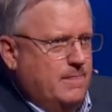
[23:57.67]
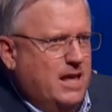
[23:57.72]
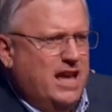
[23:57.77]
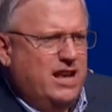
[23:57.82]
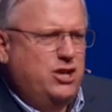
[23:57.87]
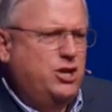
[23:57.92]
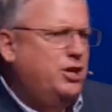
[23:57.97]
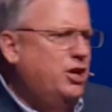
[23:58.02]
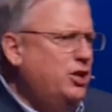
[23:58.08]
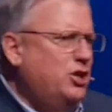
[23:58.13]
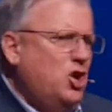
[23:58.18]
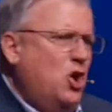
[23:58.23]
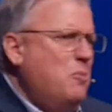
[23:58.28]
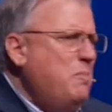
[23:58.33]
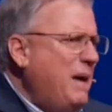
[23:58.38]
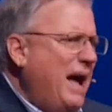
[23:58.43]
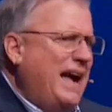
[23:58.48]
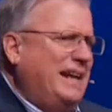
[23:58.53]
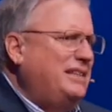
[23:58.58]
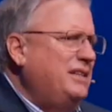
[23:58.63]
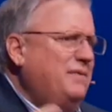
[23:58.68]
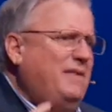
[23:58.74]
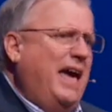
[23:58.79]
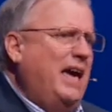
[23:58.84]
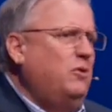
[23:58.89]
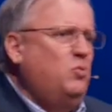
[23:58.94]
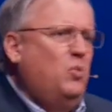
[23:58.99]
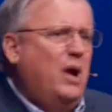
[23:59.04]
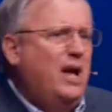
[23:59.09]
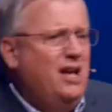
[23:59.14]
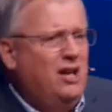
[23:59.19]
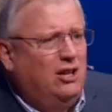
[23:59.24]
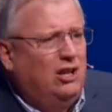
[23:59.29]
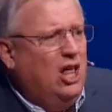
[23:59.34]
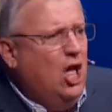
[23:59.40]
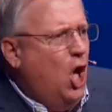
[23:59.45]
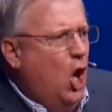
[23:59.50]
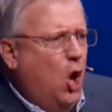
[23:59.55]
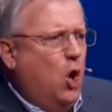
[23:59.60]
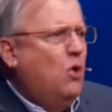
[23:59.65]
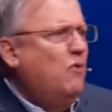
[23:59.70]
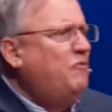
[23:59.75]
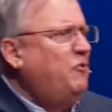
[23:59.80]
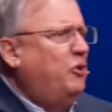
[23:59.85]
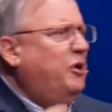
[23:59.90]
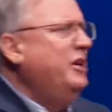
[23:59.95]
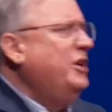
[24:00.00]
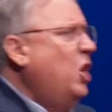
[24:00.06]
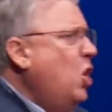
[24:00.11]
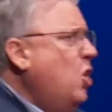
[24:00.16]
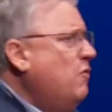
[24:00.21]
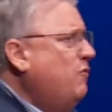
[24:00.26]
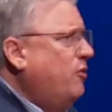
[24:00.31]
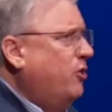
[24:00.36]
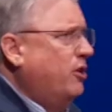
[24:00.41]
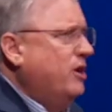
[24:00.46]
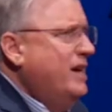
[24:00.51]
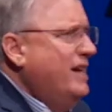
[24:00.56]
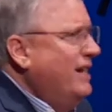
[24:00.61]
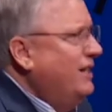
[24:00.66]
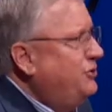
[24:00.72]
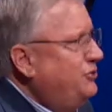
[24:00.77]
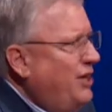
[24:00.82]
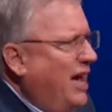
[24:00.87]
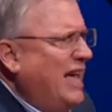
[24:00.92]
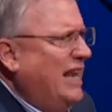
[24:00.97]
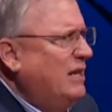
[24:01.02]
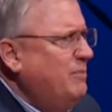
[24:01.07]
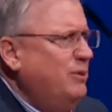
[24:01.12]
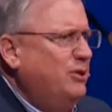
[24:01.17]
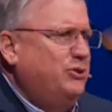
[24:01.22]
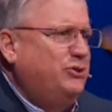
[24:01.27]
And you can go back to that well over and over. And Solomon